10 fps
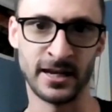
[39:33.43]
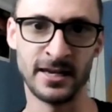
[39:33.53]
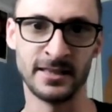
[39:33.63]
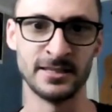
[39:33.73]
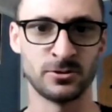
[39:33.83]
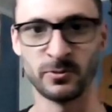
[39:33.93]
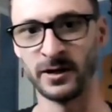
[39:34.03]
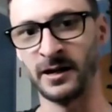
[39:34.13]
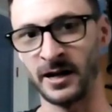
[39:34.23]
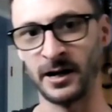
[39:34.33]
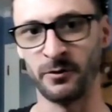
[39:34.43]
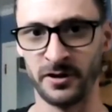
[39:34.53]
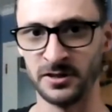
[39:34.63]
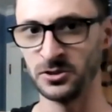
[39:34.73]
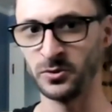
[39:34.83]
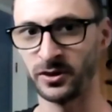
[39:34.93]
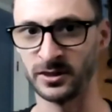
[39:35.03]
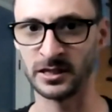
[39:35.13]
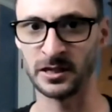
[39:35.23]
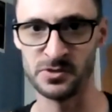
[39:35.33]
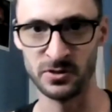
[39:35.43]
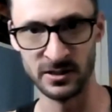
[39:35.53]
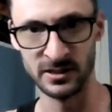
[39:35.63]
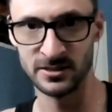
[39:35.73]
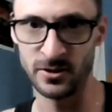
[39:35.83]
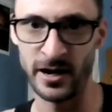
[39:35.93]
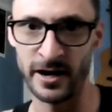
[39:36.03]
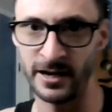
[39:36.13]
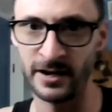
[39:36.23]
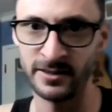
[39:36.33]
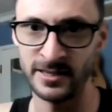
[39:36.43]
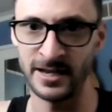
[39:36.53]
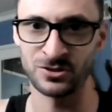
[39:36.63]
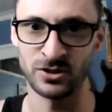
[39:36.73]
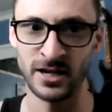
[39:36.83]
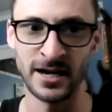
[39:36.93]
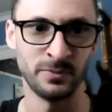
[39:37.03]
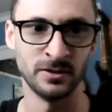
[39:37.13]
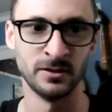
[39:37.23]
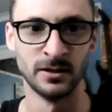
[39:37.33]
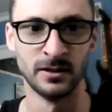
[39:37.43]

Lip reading: hey, this is what I kind of want to do within the community? So how did that actually happen?